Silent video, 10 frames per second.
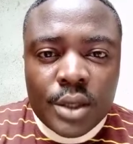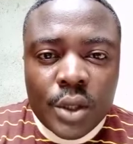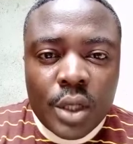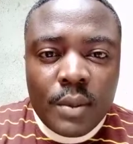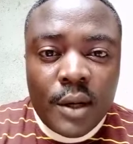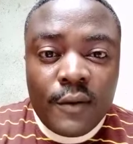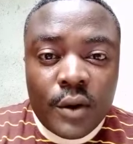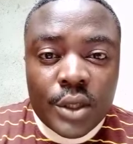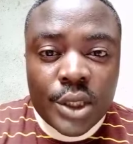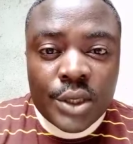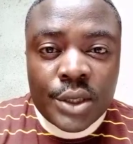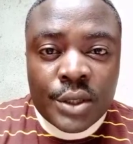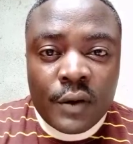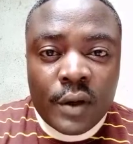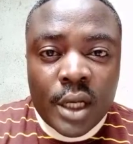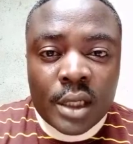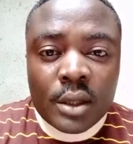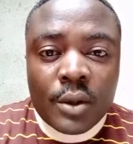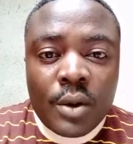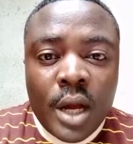Talking about functions, you discover
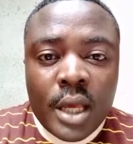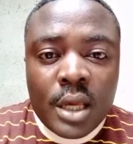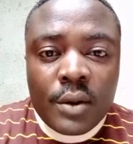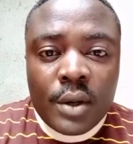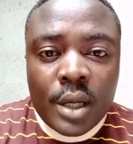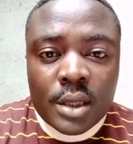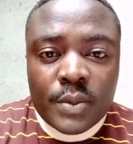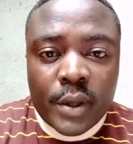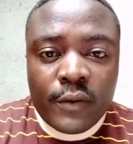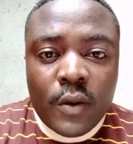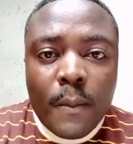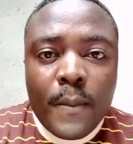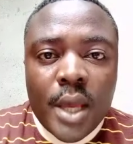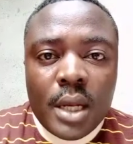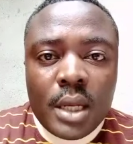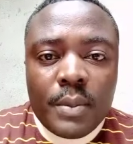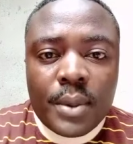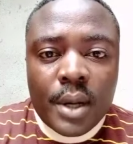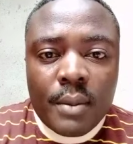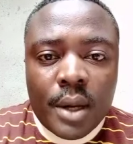that rural areas perform mainly
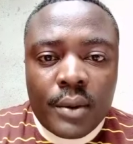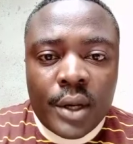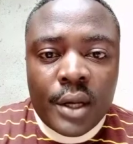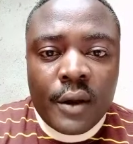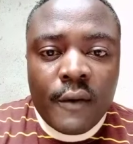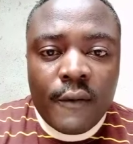primary